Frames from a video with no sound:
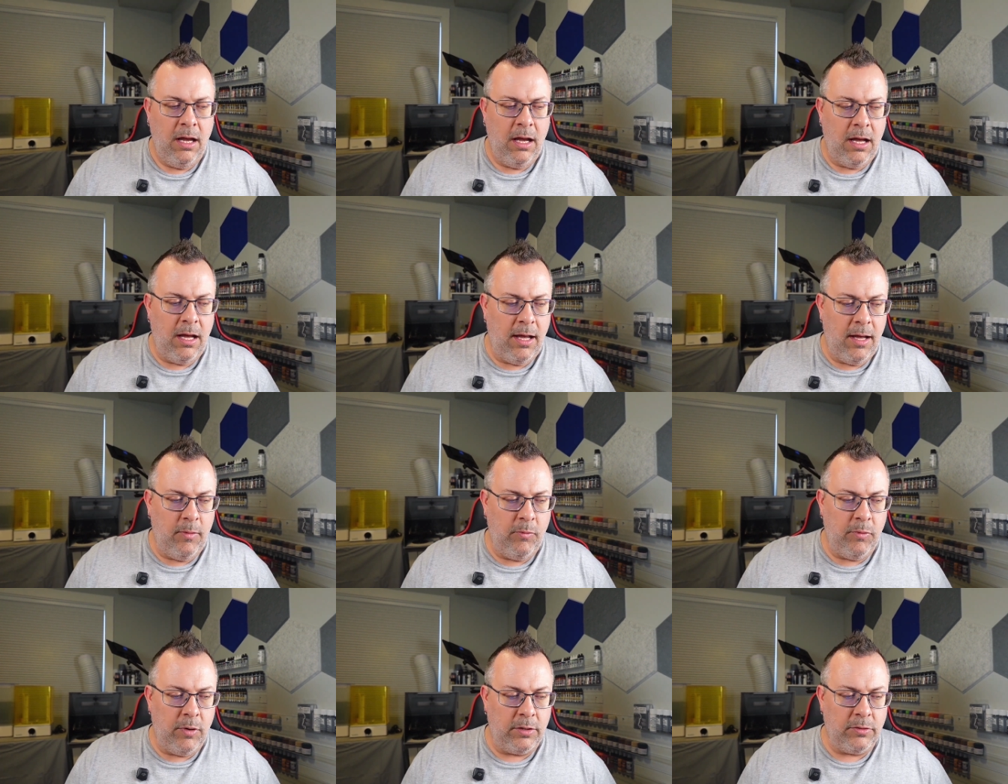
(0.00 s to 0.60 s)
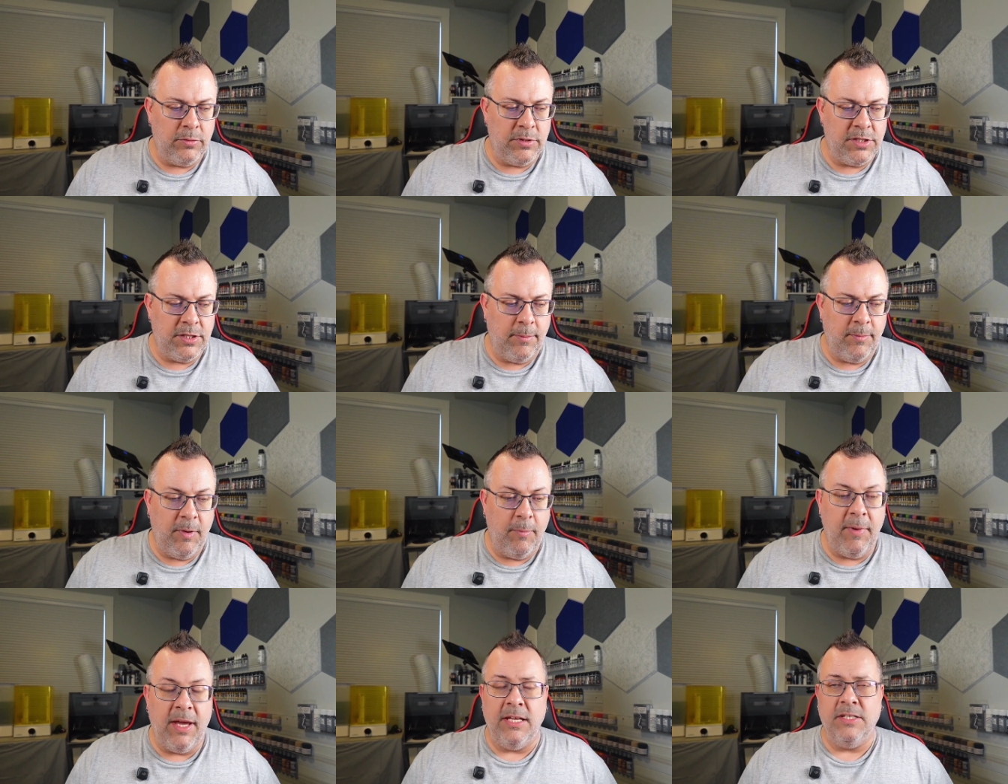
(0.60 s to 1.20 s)
Worked with
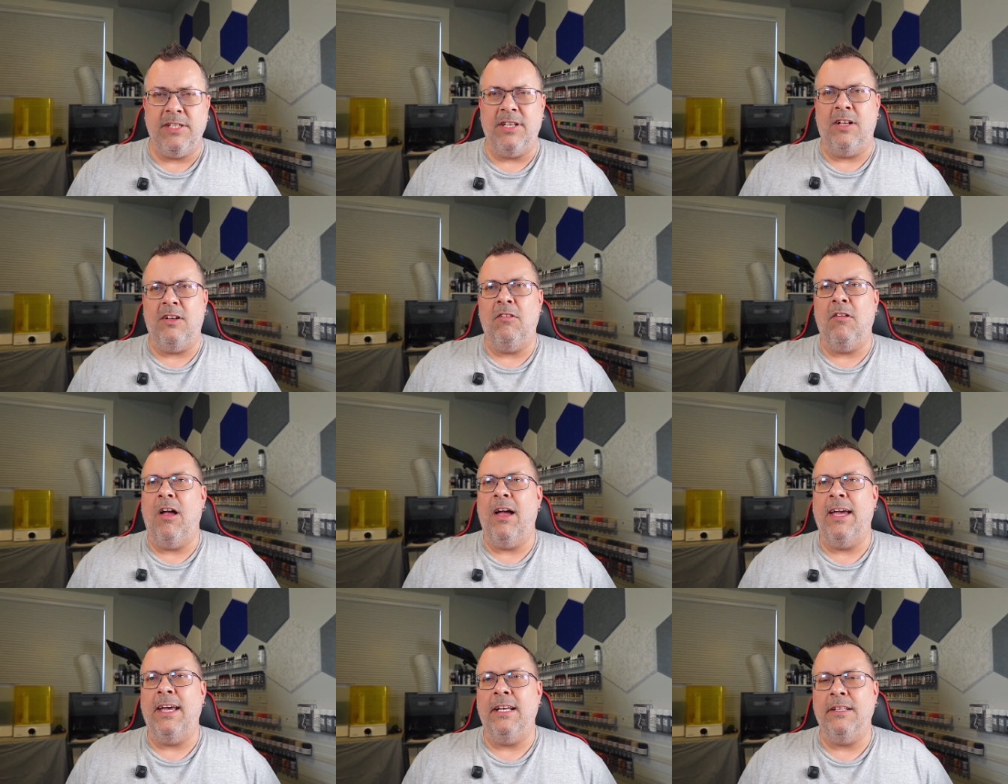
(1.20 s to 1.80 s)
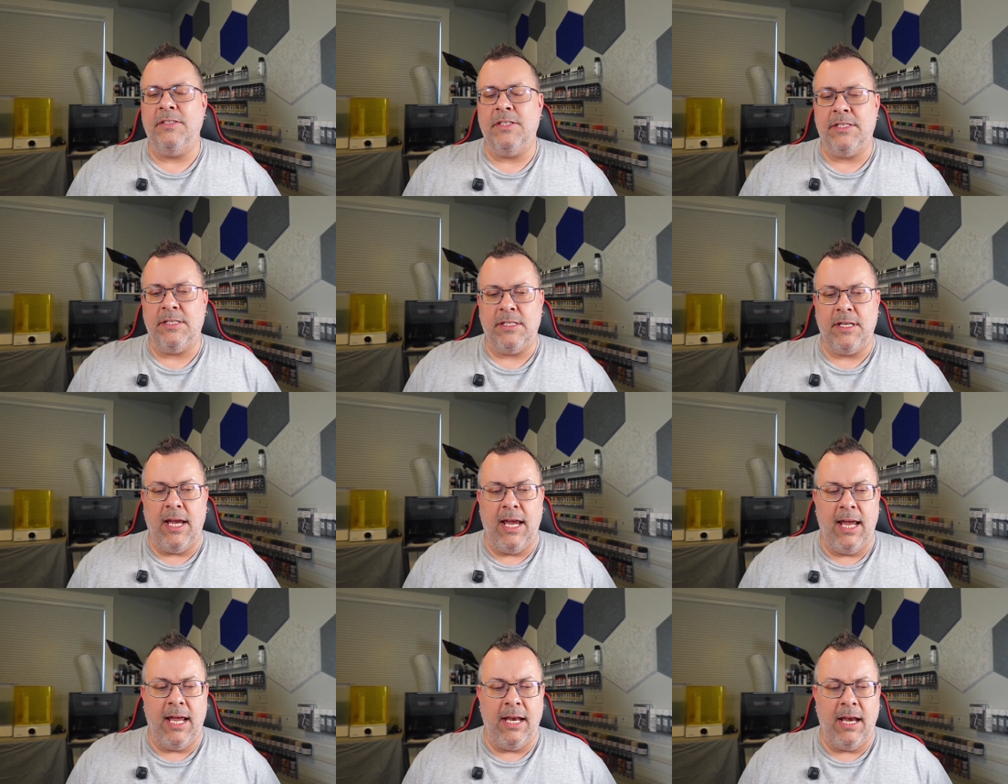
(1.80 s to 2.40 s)
some amazing clients
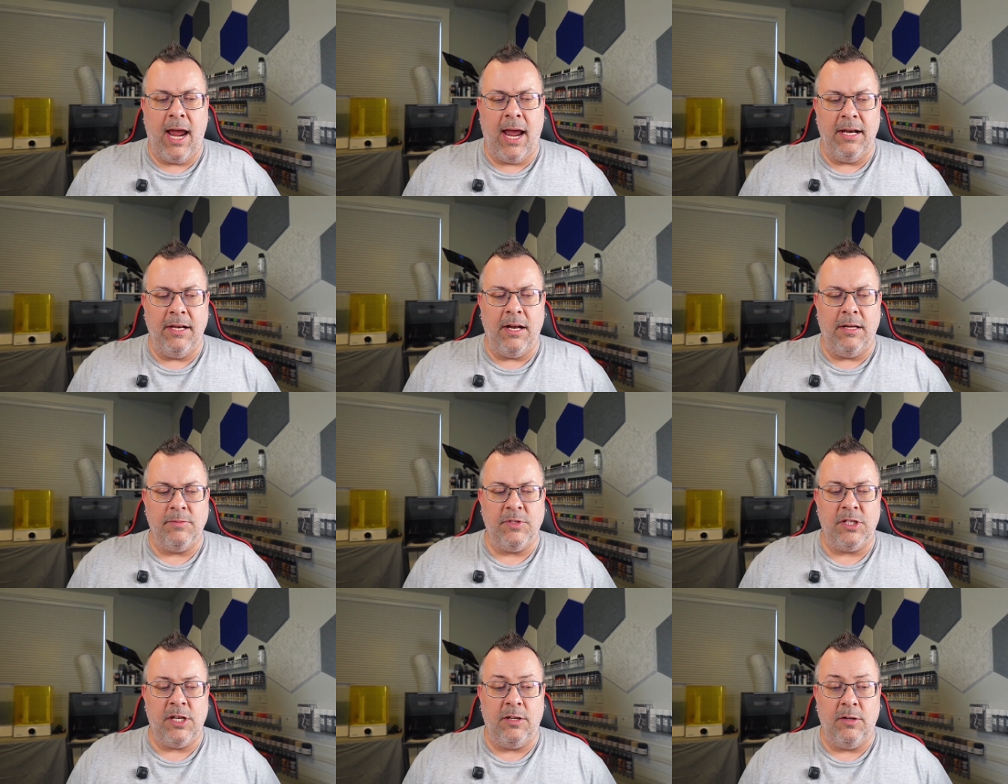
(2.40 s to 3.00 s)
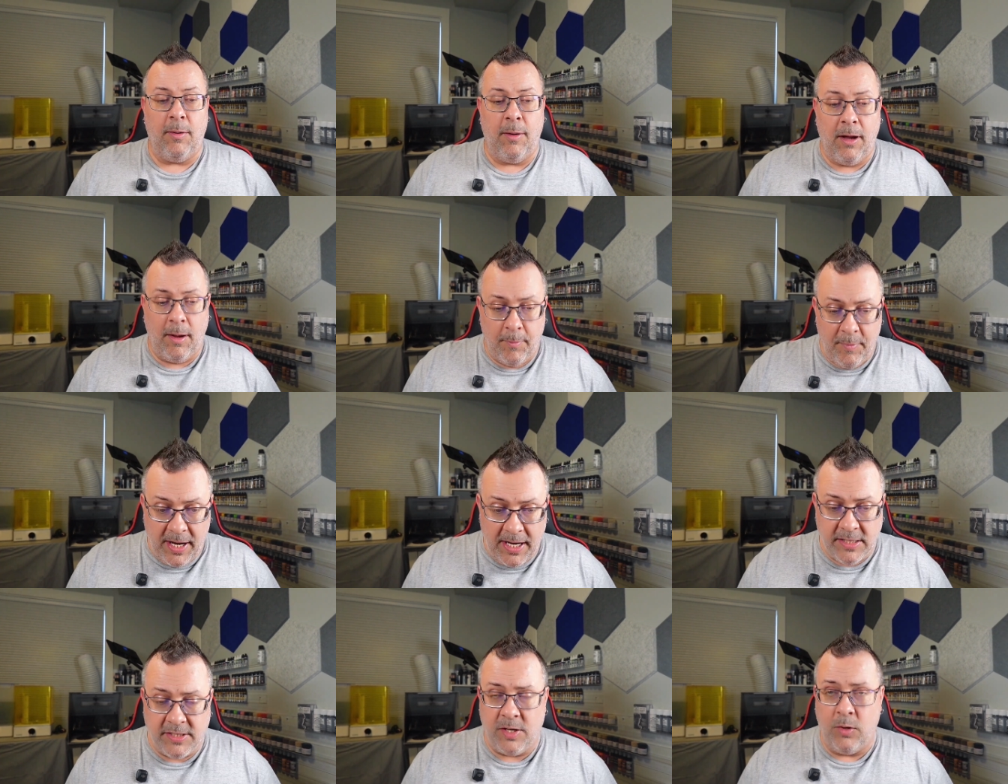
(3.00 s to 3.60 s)
and done some
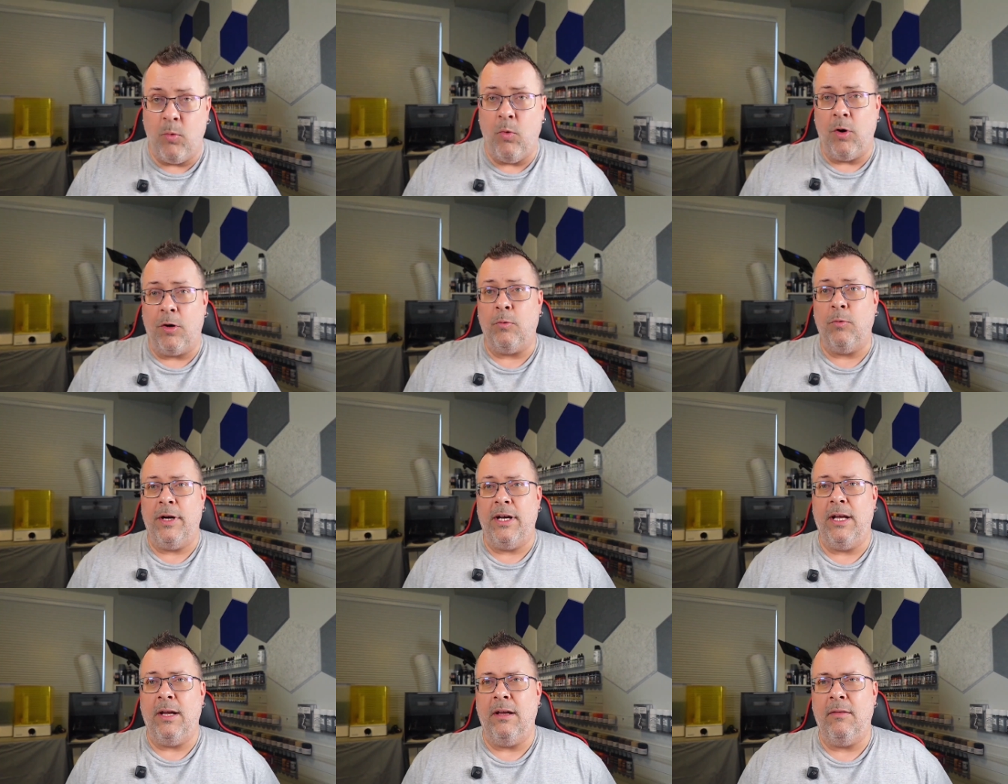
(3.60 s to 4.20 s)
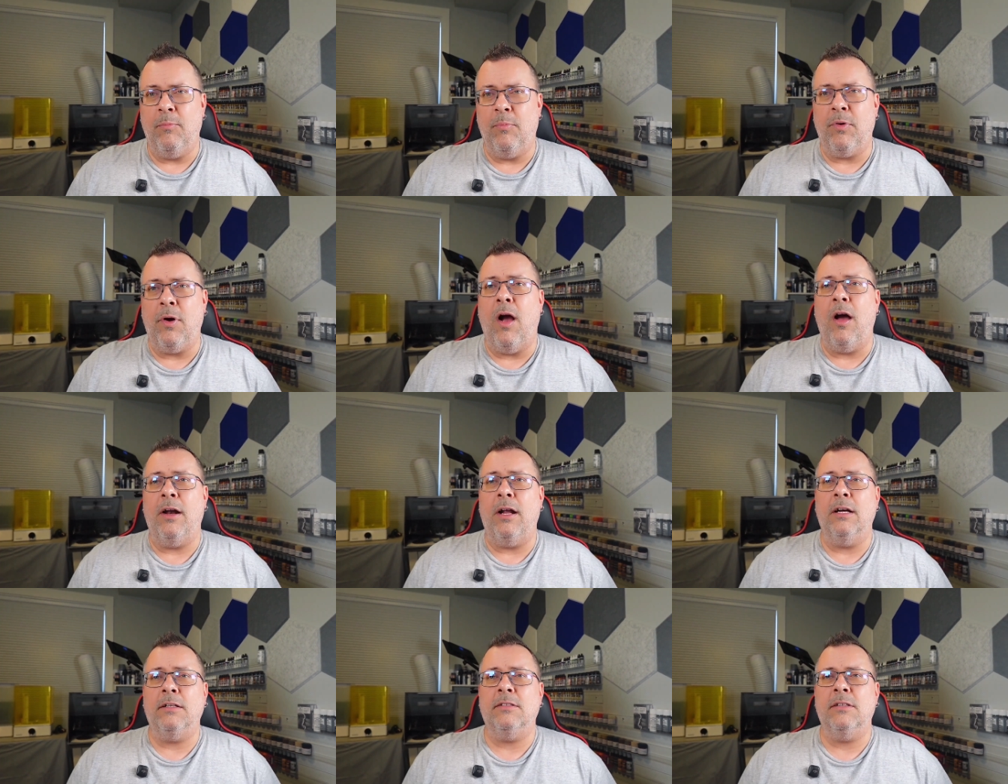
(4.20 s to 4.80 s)
amazing award-winning
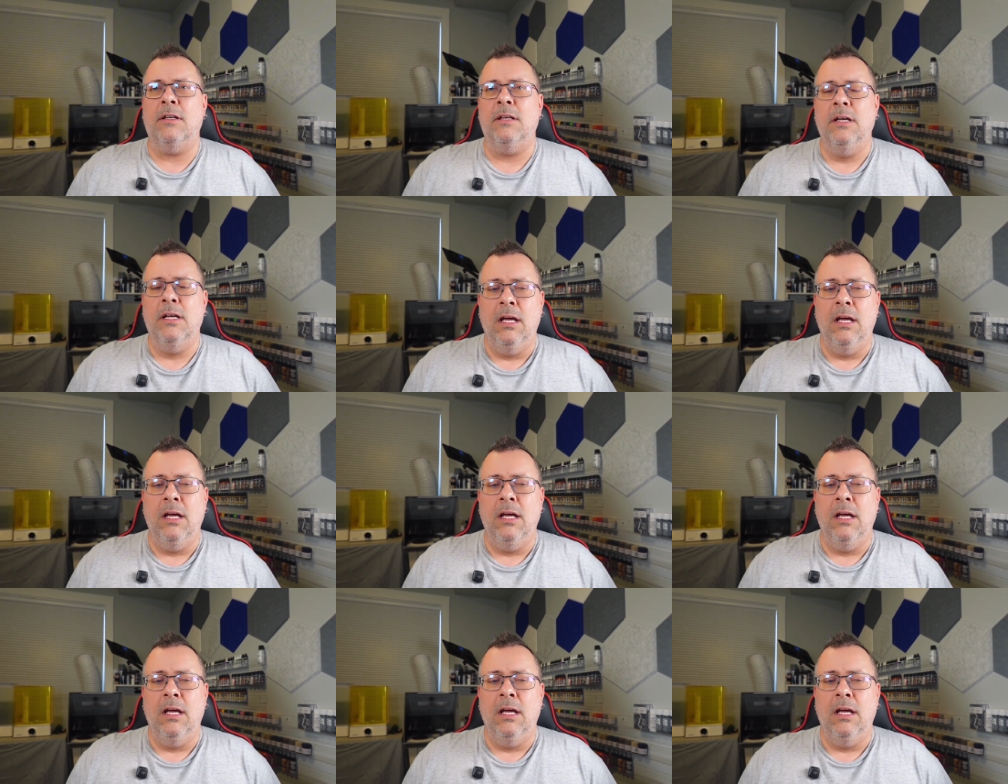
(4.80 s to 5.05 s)
product